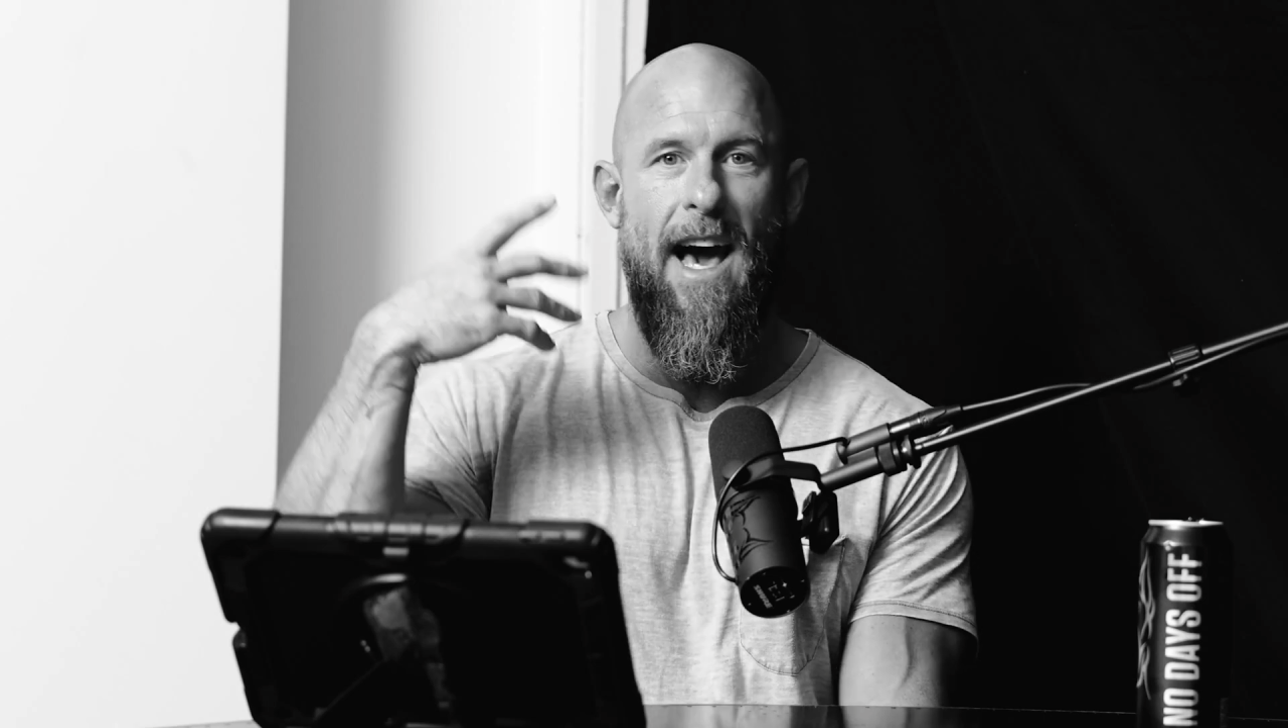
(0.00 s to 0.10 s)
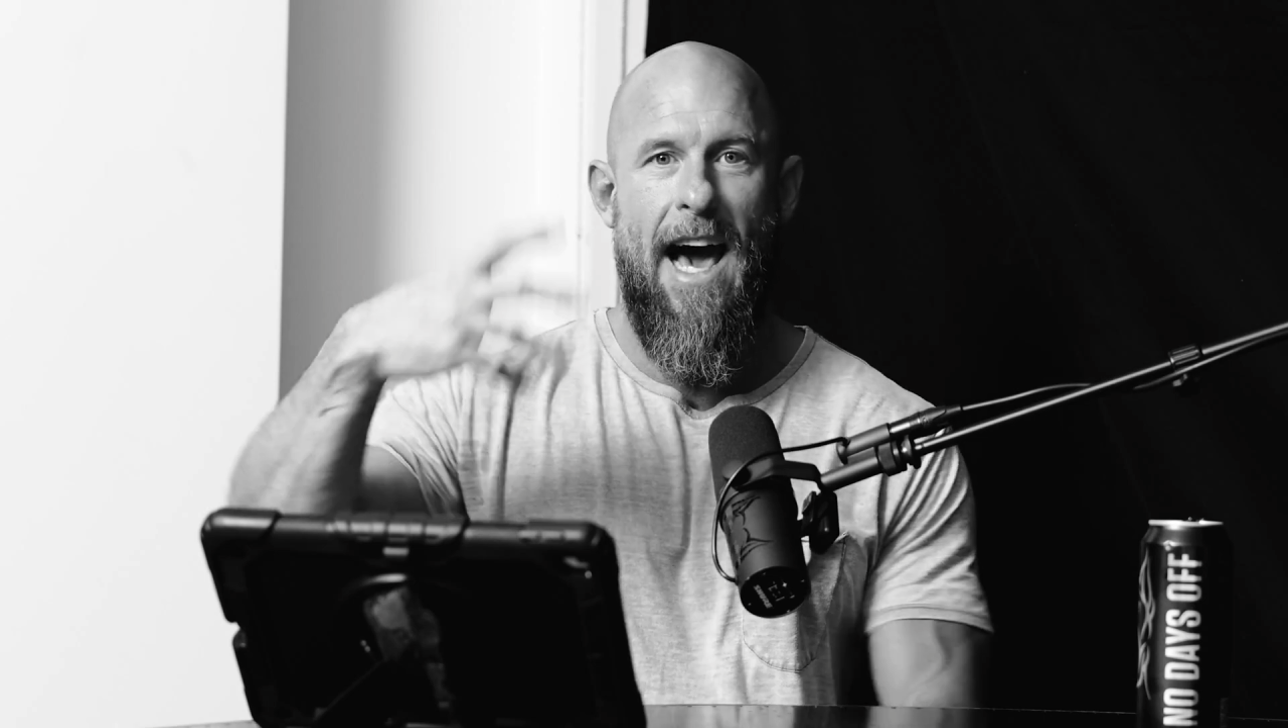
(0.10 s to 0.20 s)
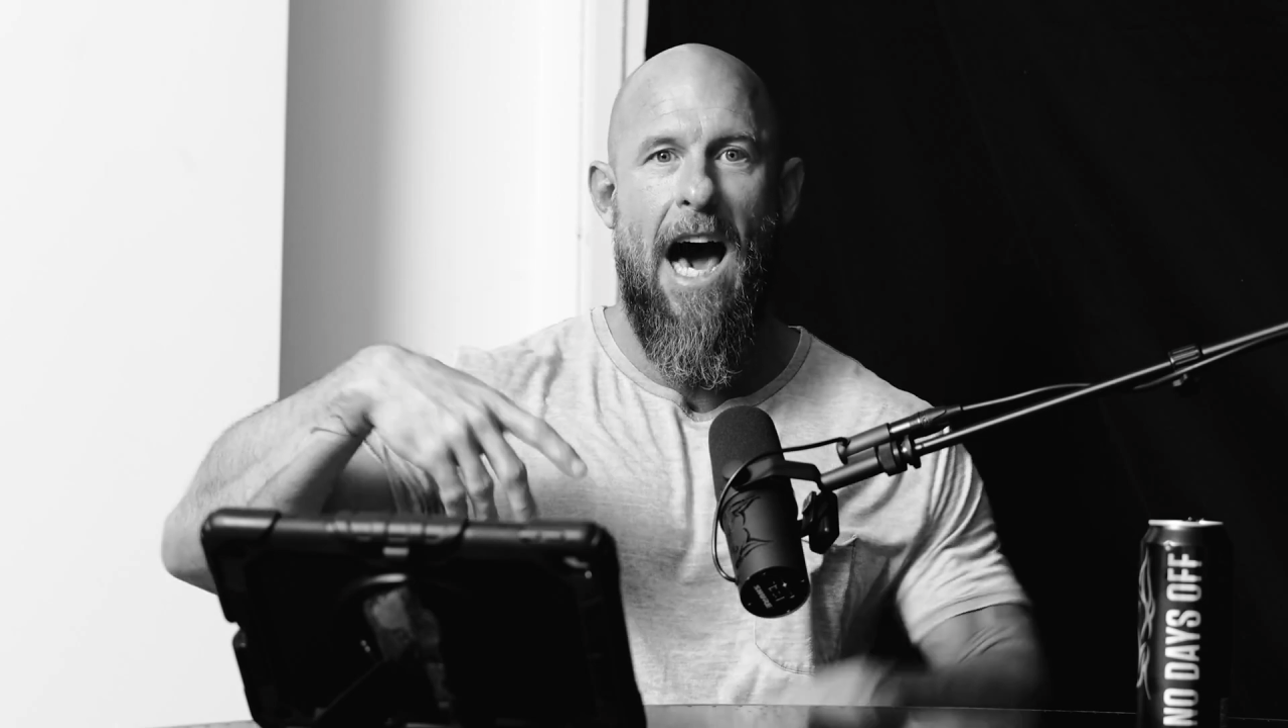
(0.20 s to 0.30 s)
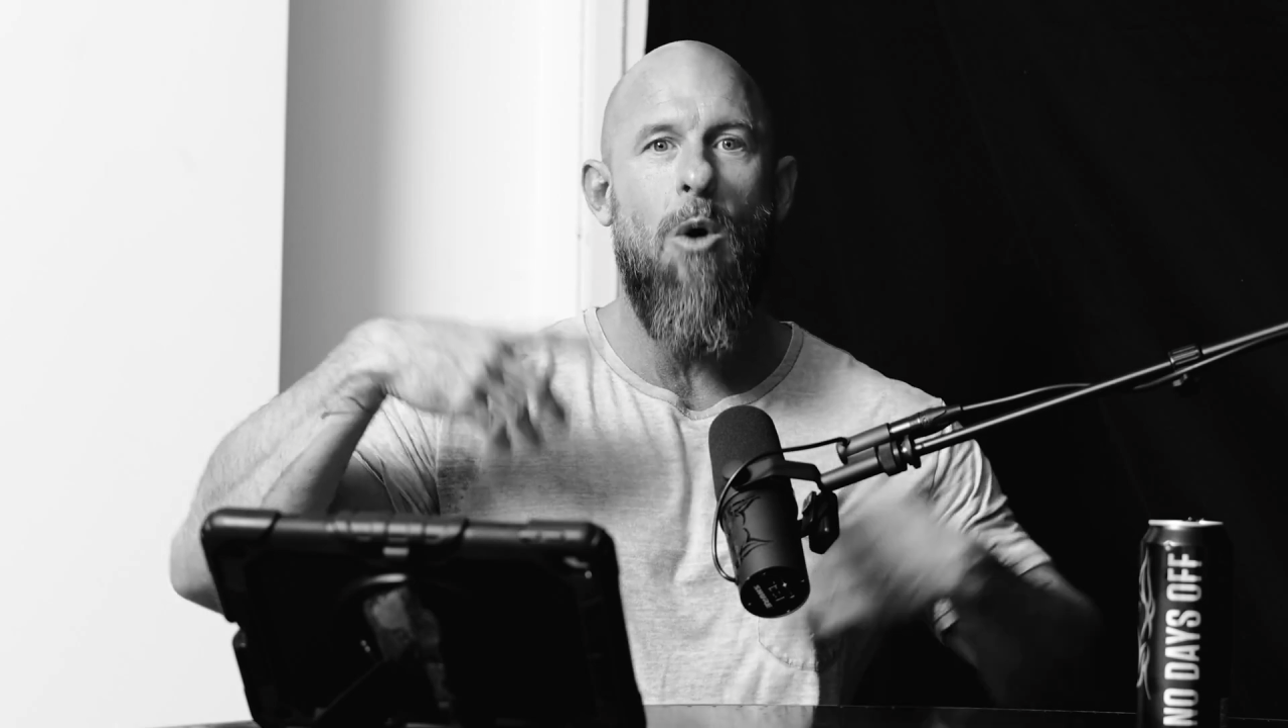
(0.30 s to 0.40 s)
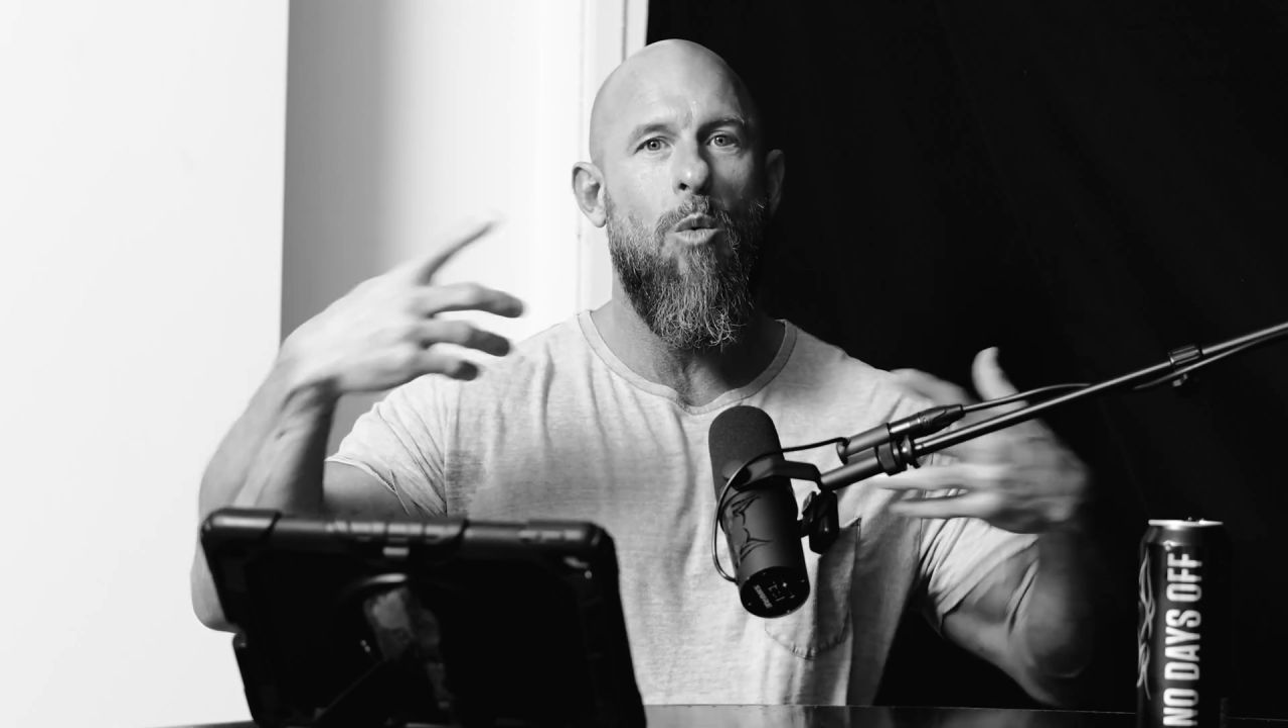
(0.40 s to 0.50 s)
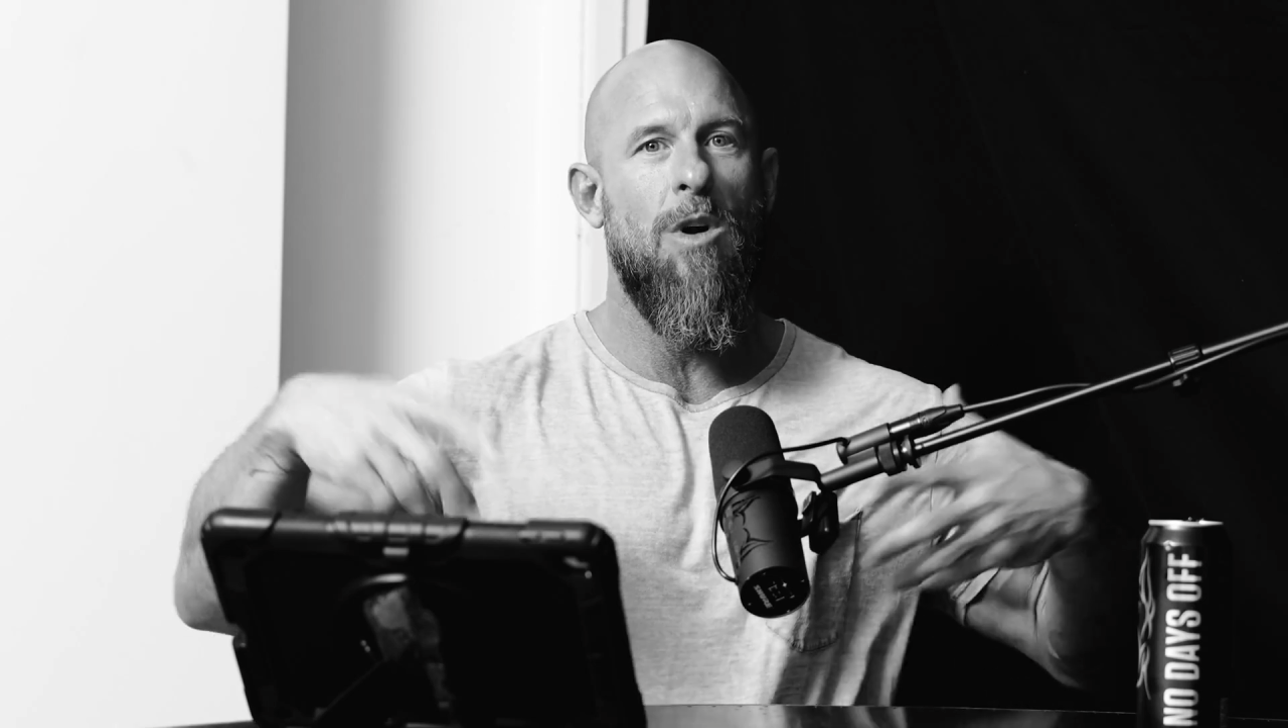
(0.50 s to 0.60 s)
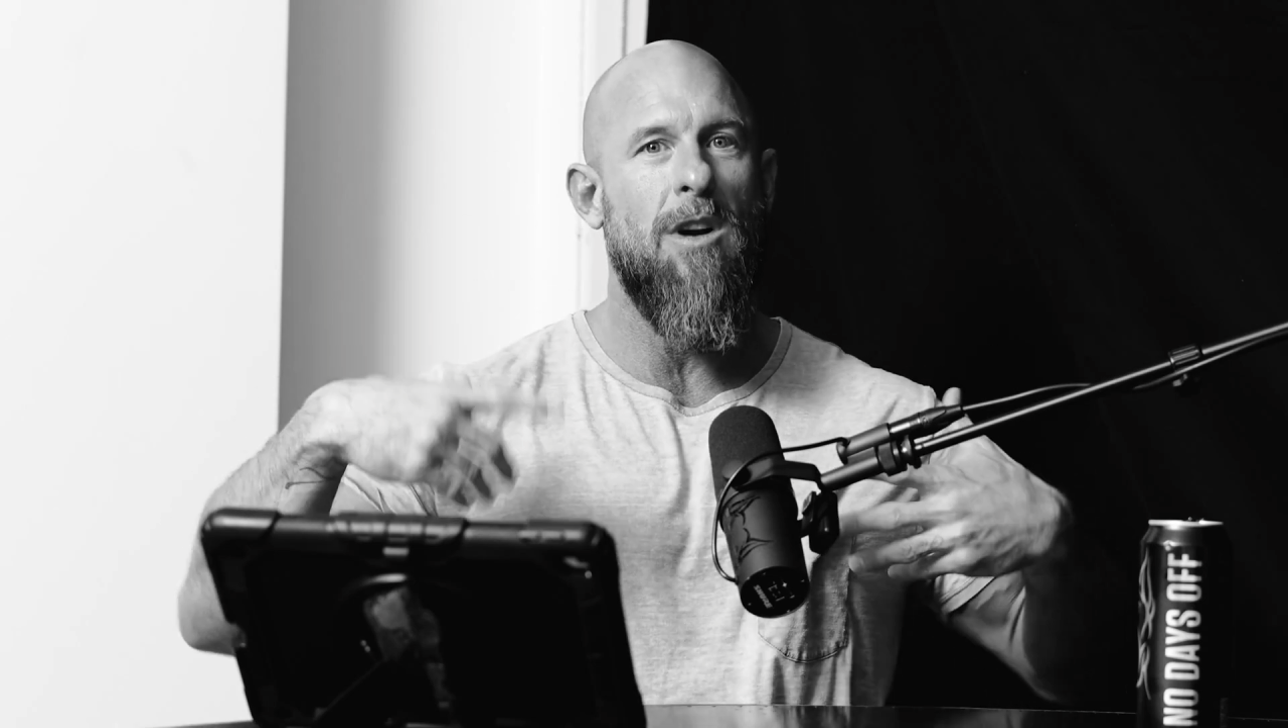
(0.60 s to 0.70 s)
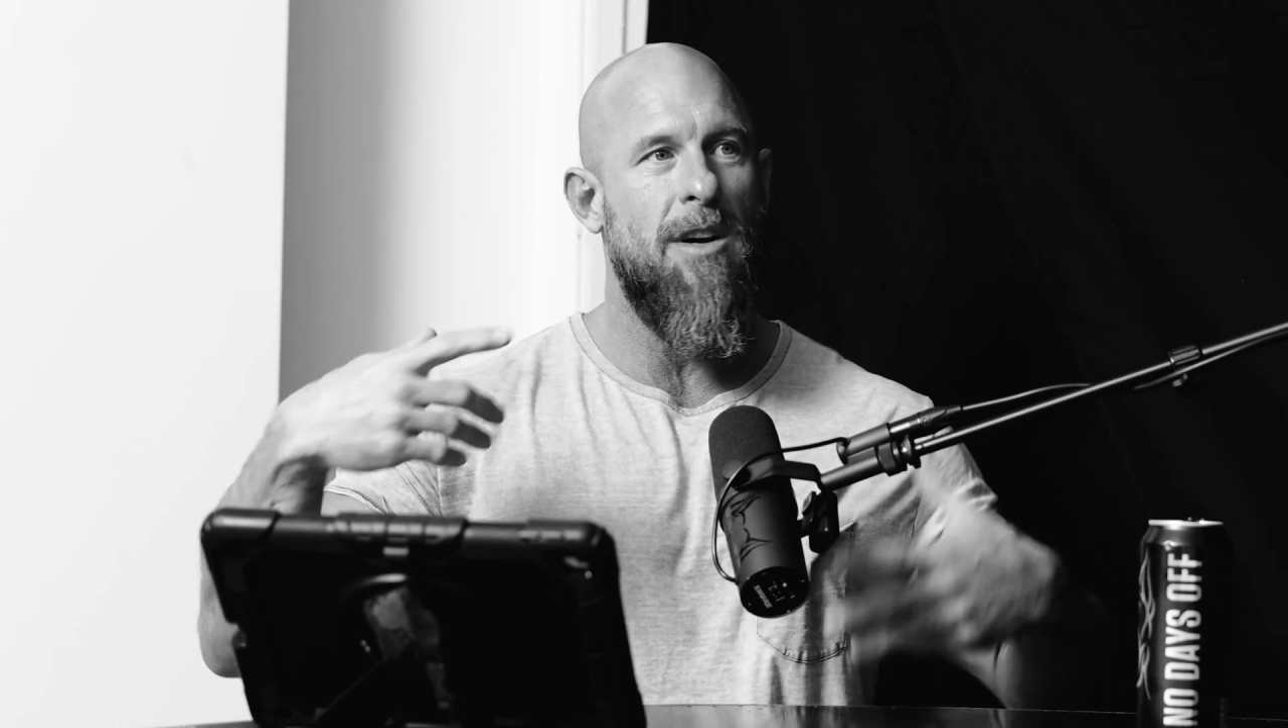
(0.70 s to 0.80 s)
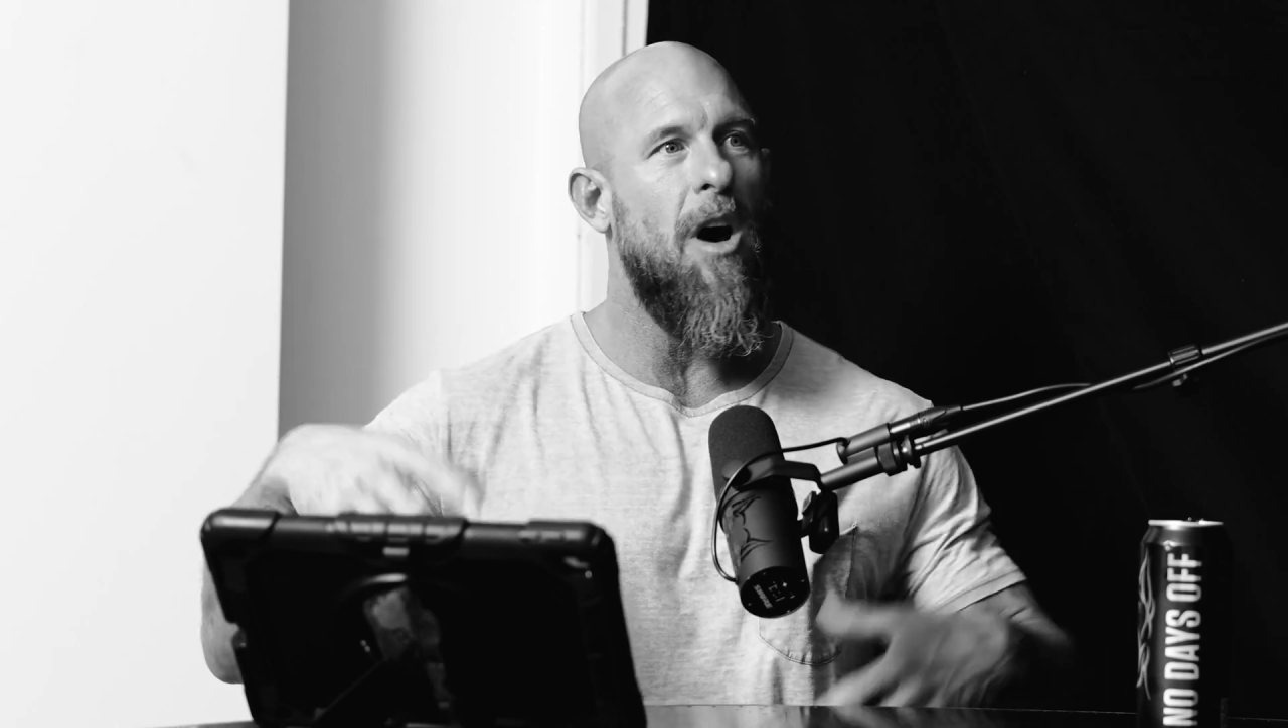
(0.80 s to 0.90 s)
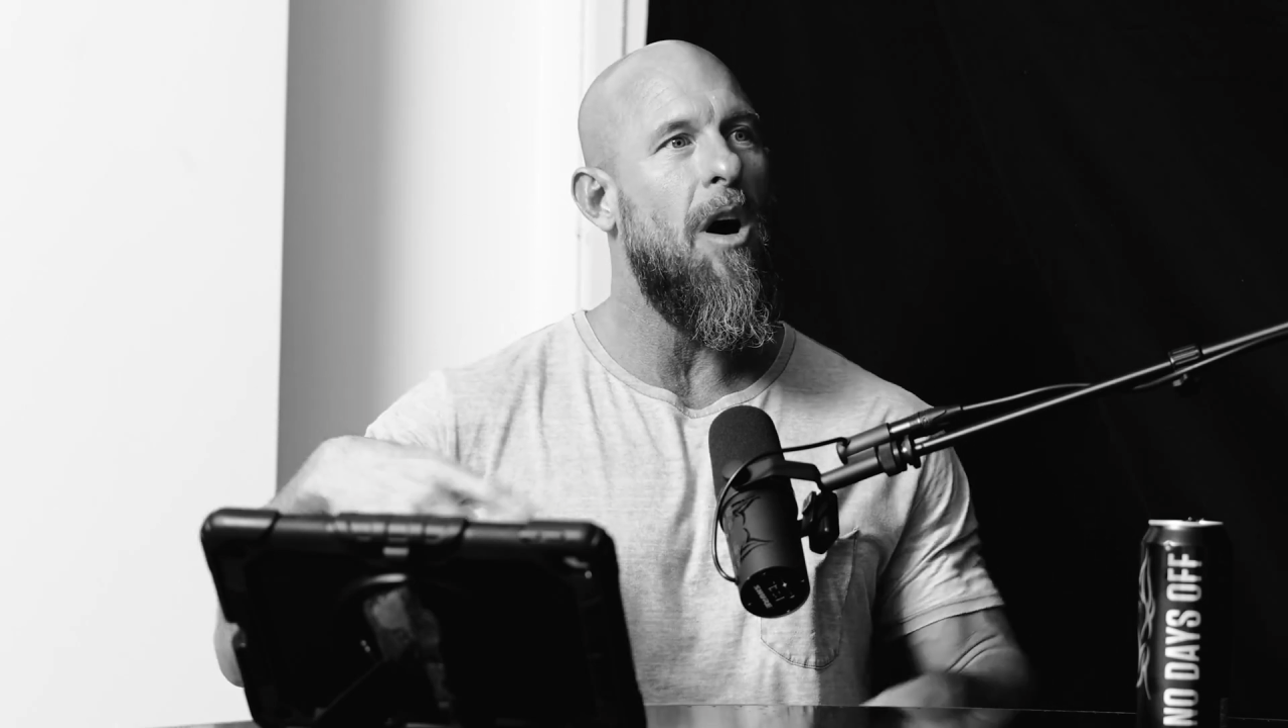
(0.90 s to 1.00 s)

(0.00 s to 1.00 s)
outward